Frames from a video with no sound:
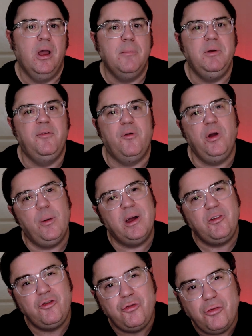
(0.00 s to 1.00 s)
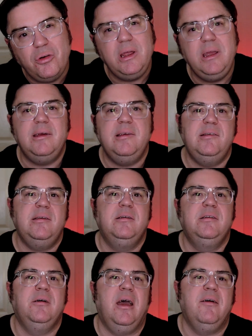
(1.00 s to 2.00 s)
before you are truly considered
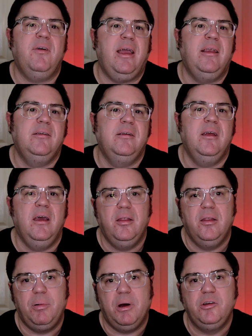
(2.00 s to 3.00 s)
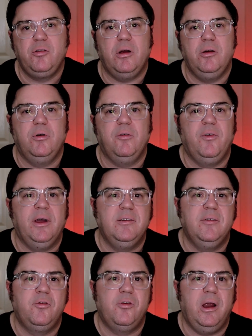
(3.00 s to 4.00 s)
to have entered the postgraduate phase
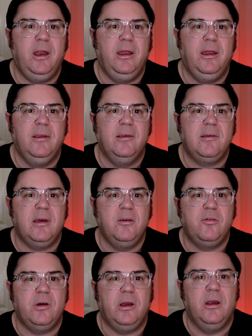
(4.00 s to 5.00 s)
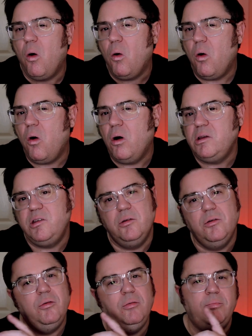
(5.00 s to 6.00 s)
of training in this country. Or
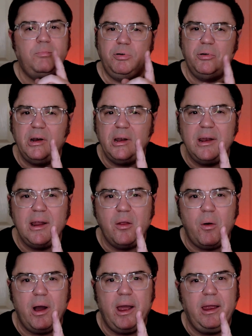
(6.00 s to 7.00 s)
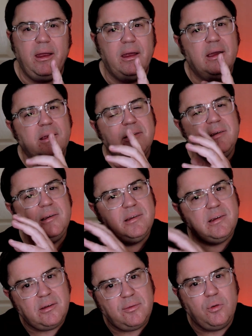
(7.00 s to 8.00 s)
to put it another way,
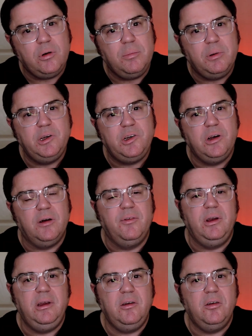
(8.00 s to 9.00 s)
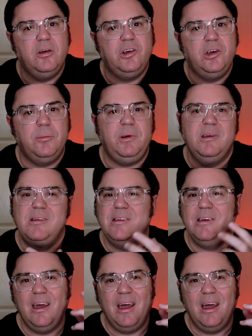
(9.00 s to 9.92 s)
successful completion of an internship is the